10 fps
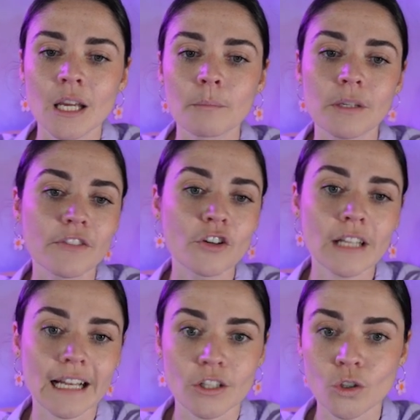But if you've
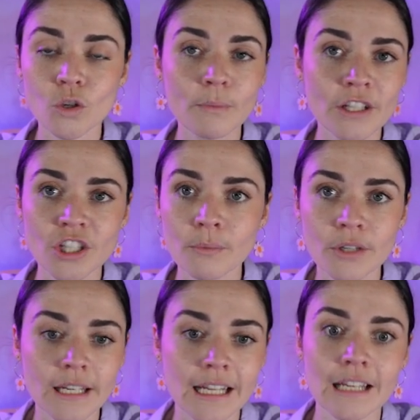got like a tall picture to
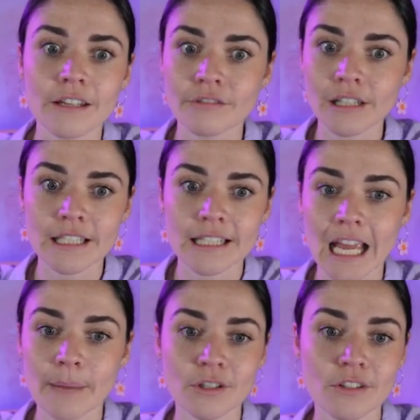put in here that really just
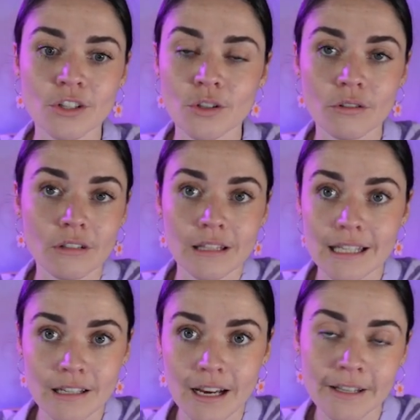captures you in
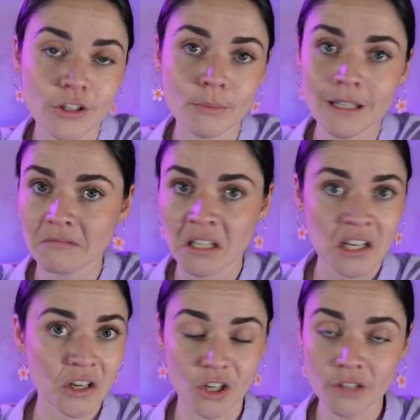this tiny little bit,
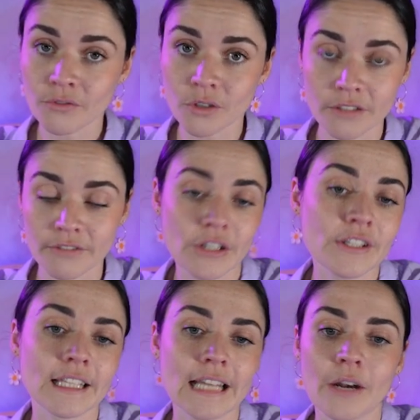go for it for
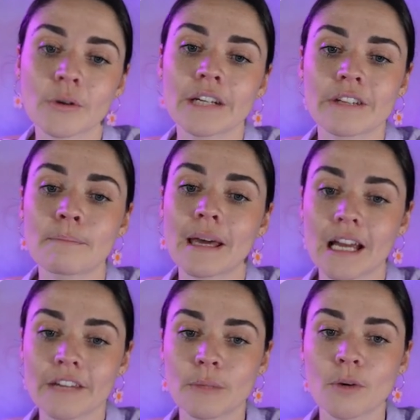using that. Or even
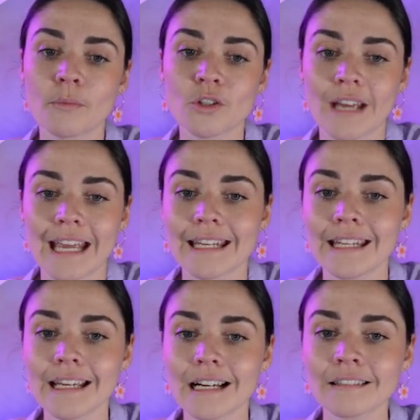better, if you popped your head
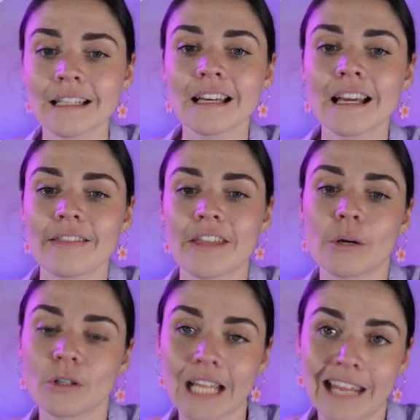here, then
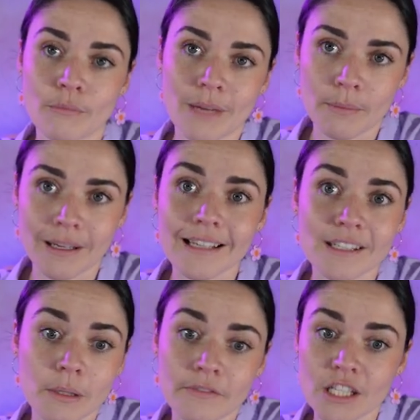it would look even better because
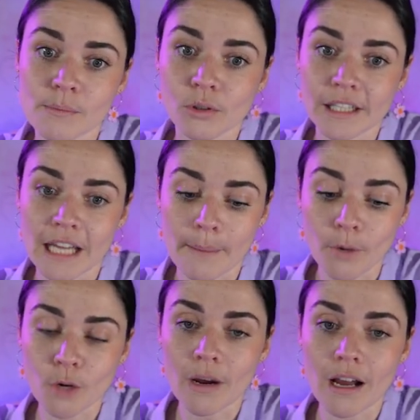it'd be visible in that
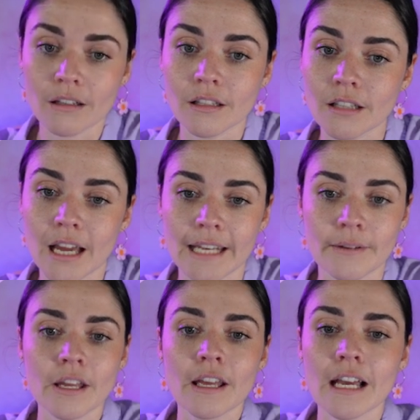mobile
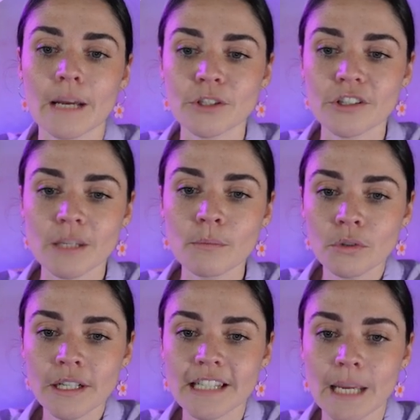line. So some
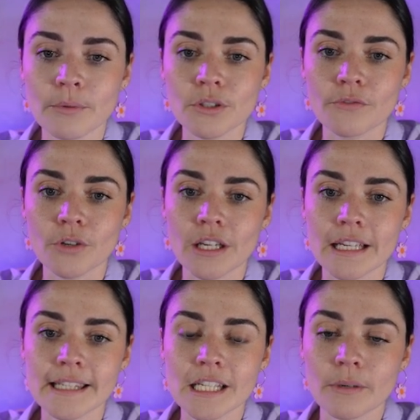more examples for you
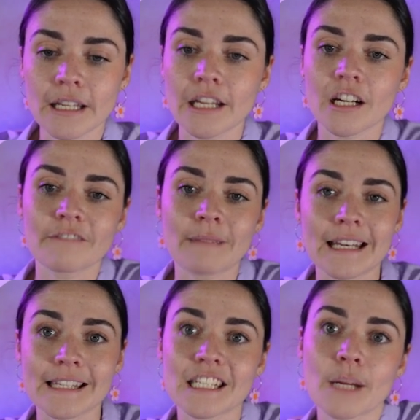is this one here I've
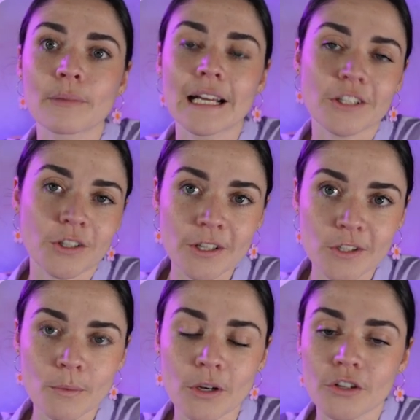made as a template too.
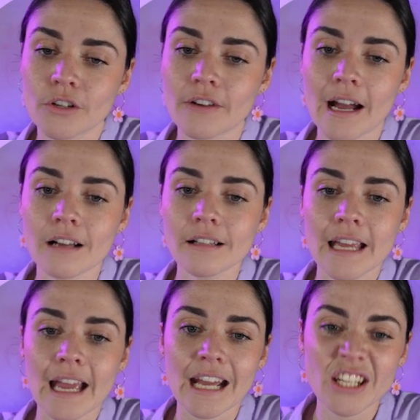This will be on your file.
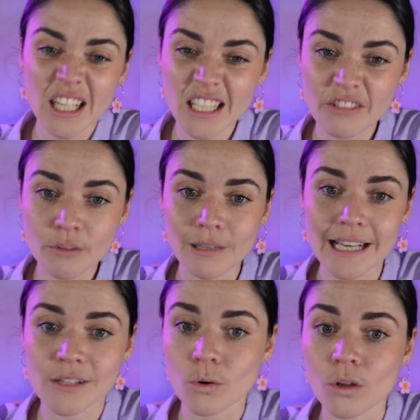And you can just
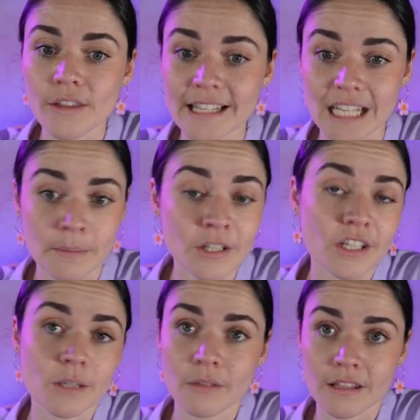replace all of these
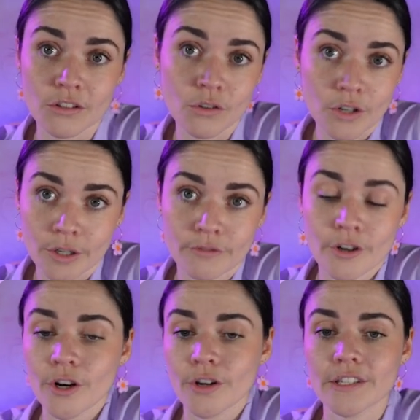images with your own
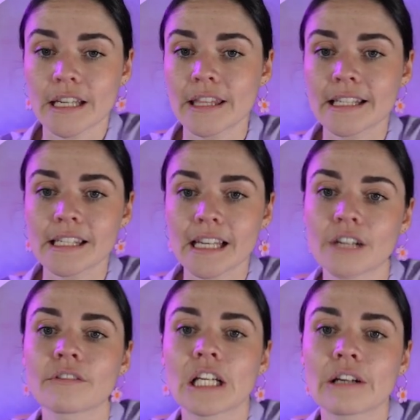photos. And this is
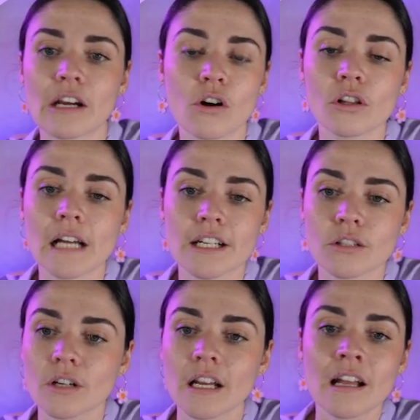like a really great
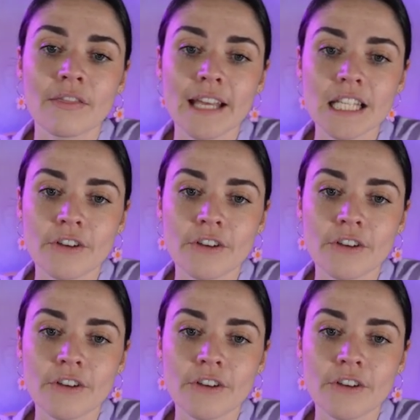collage look. These